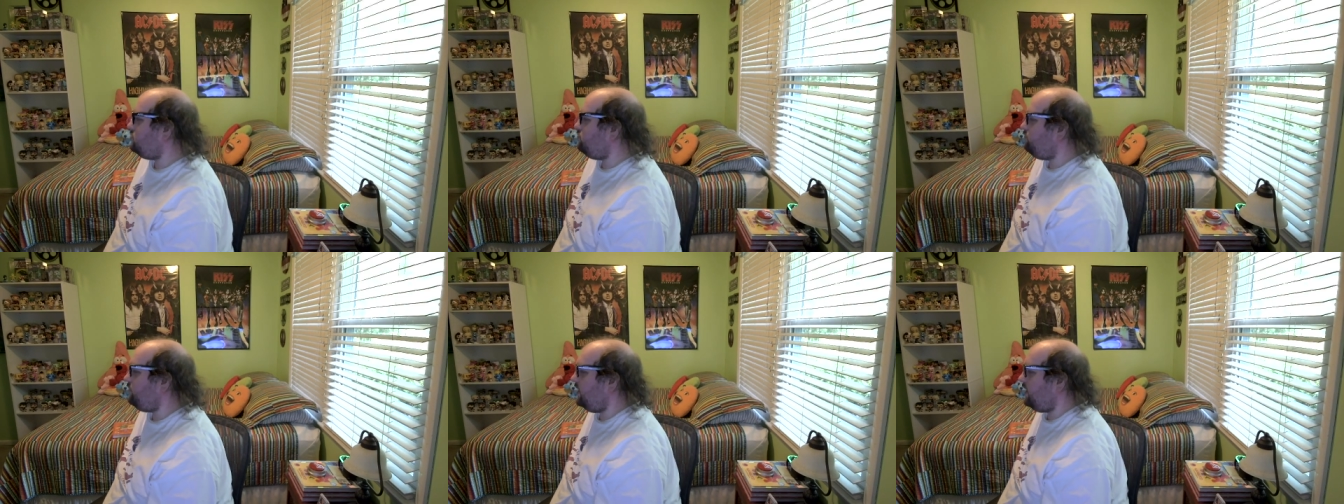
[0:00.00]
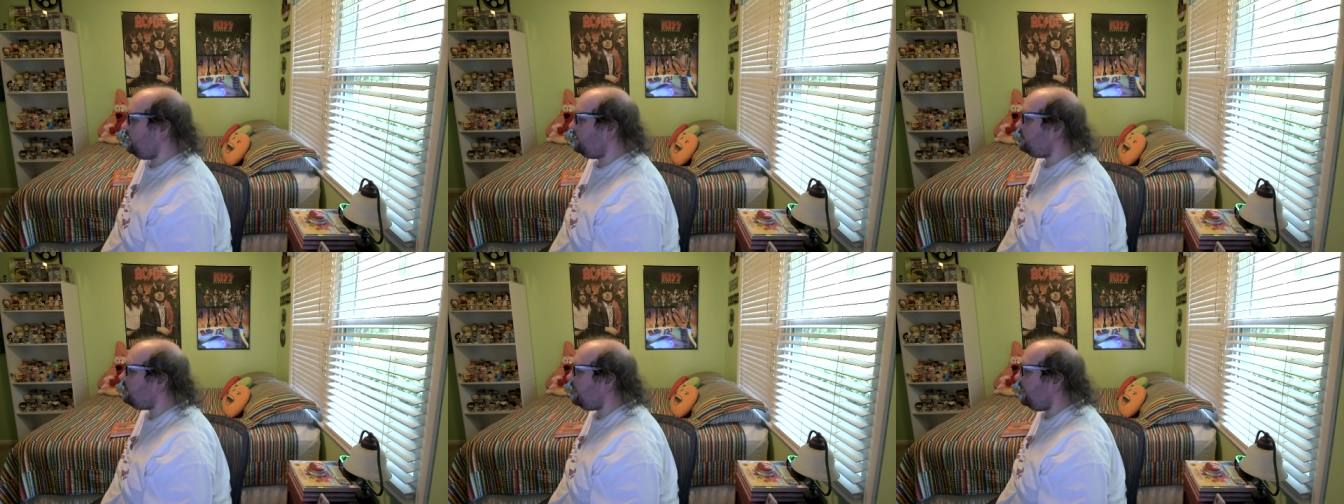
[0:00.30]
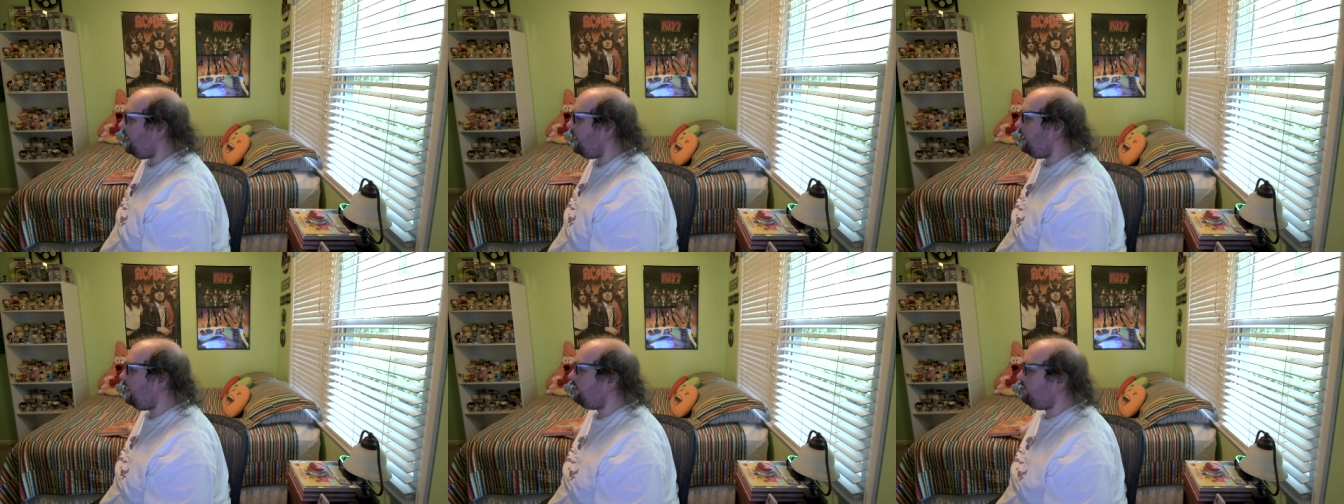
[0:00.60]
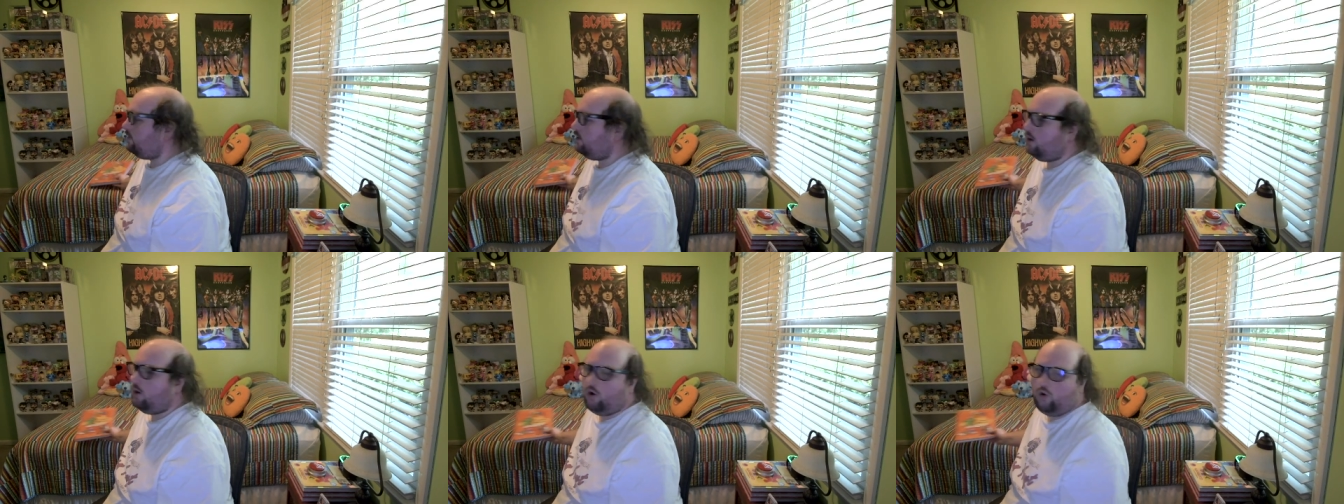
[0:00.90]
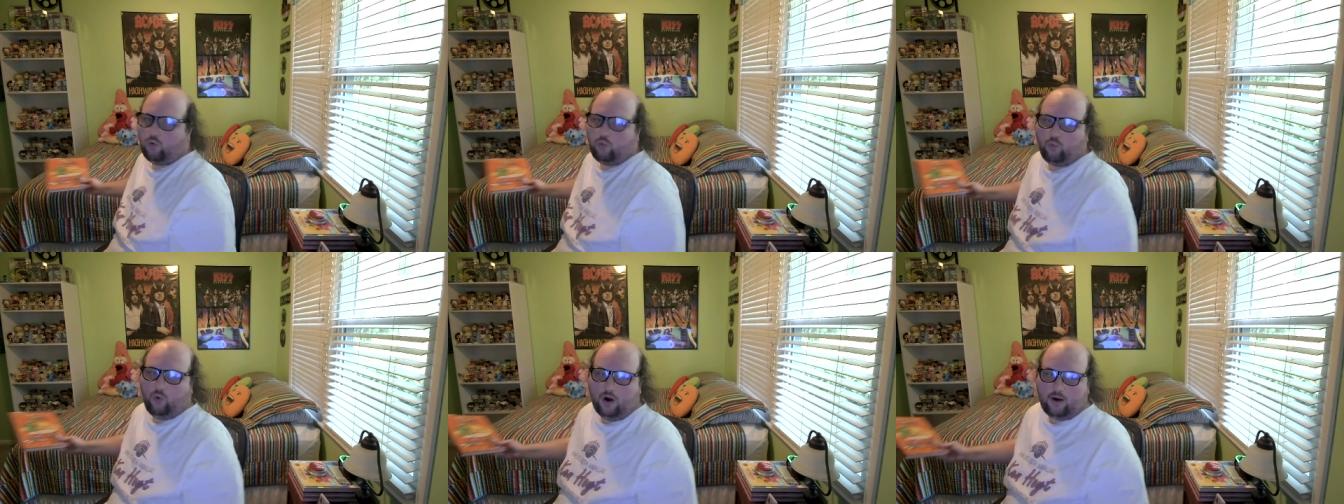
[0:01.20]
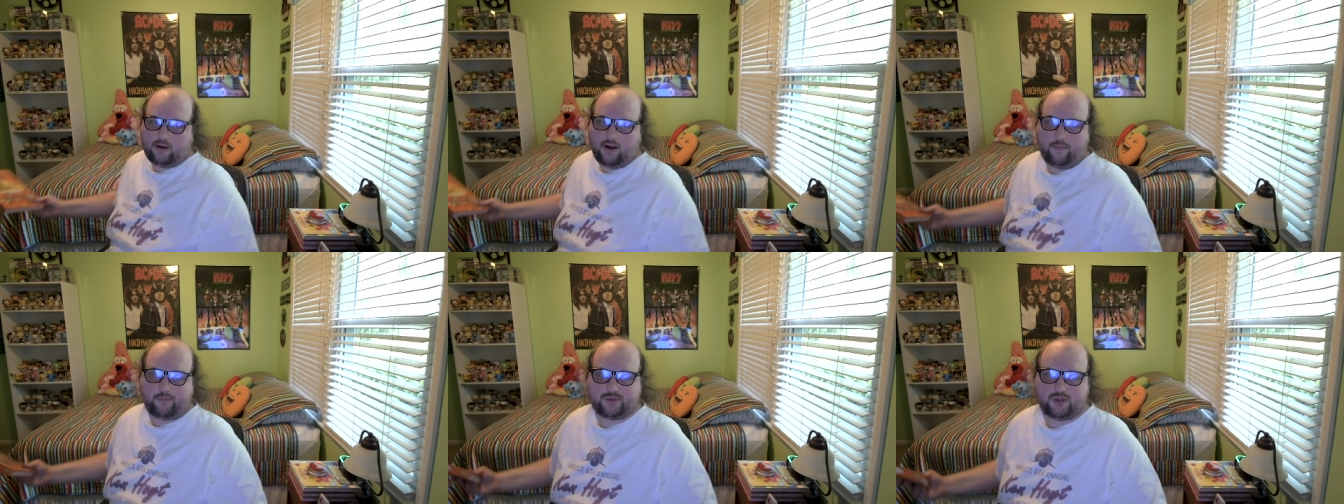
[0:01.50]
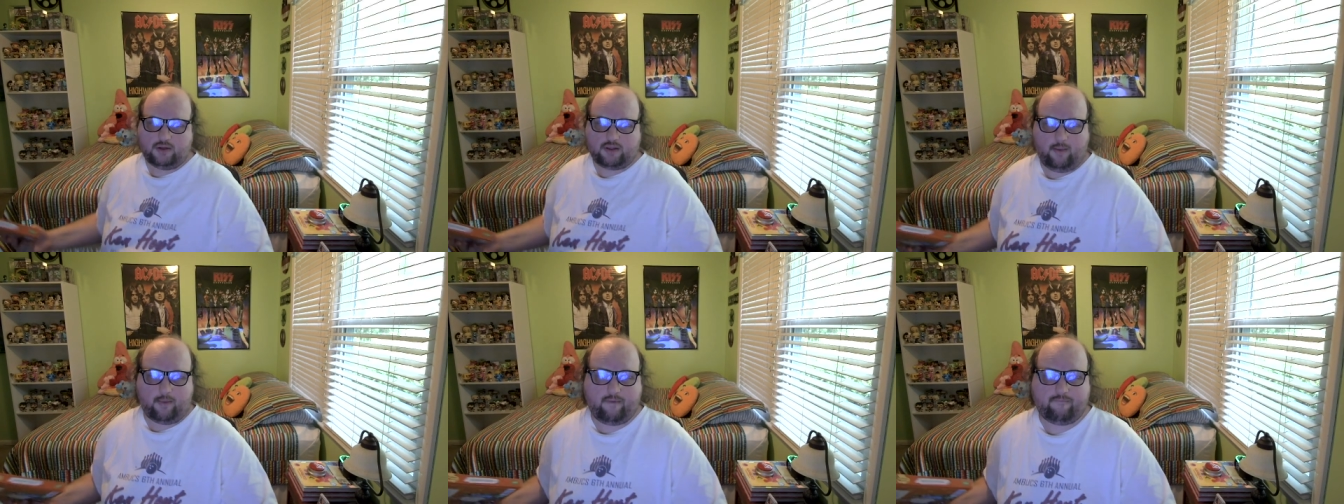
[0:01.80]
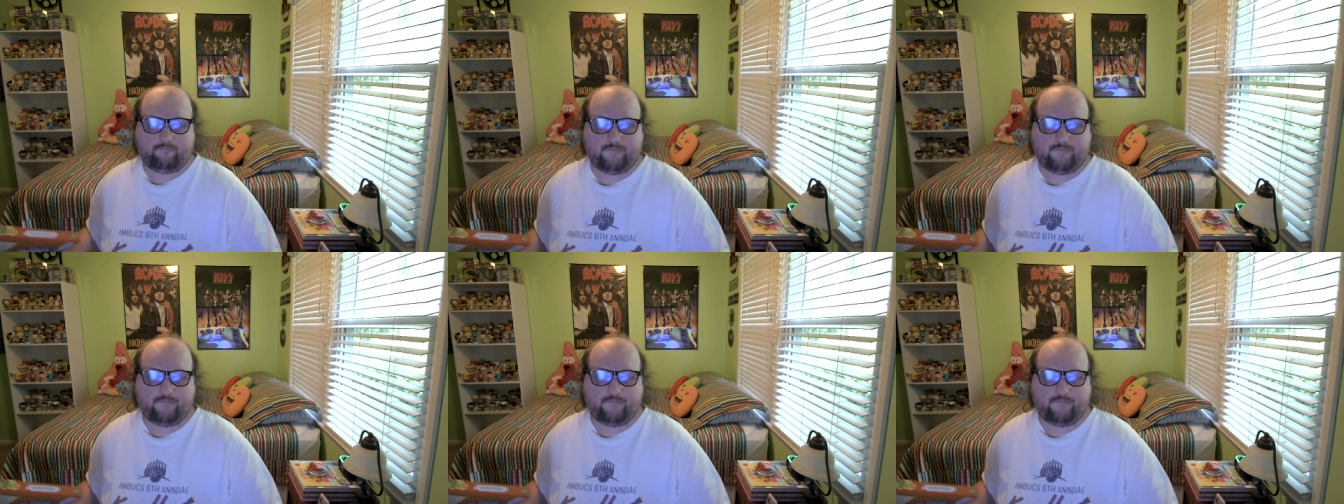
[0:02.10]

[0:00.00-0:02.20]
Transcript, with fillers: speaking. Welcome to episode number